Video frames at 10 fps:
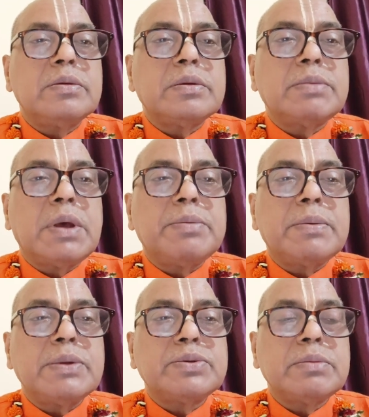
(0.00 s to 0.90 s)
So
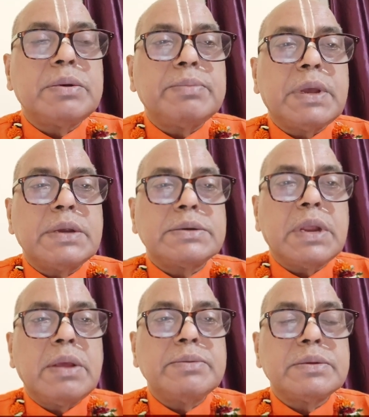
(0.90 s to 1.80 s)
Mahaprabhu has so many
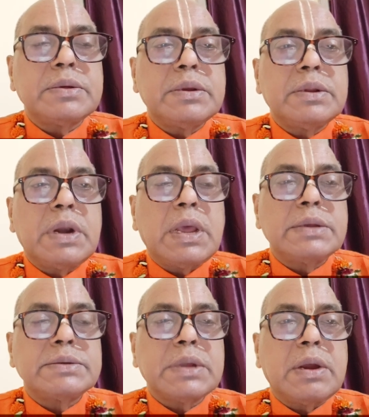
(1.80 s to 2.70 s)
pastimes in the
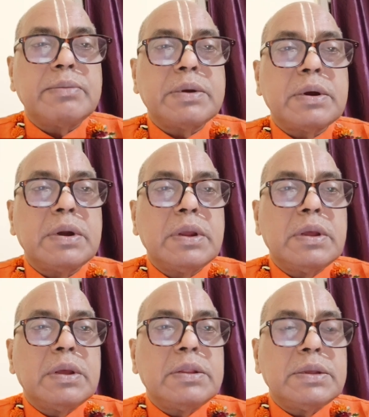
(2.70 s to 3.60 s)
last chapter.
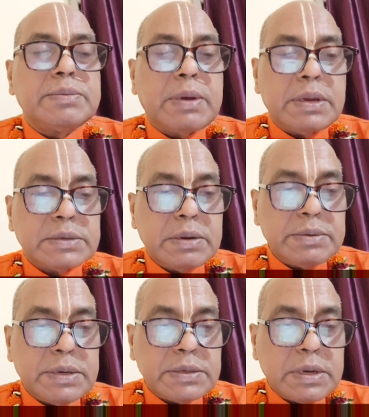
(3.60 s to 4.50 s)
And this pastime
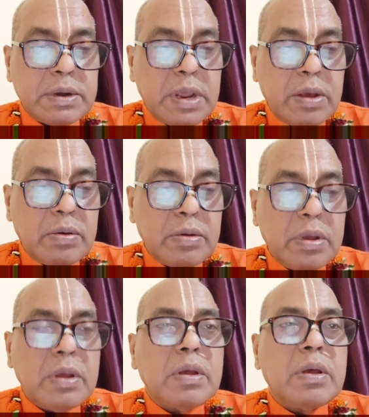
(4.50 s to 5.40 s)
is described how
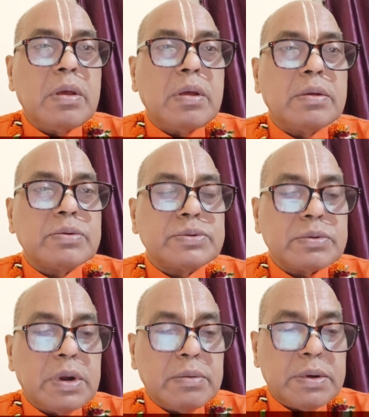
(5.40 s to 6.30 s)

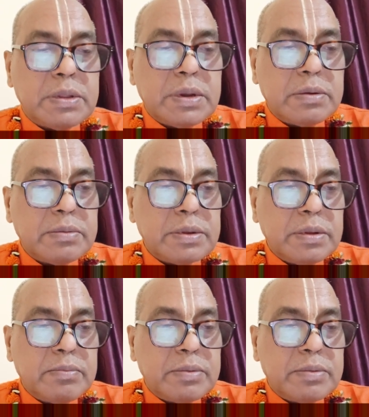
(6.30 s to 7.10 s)
Shuklambara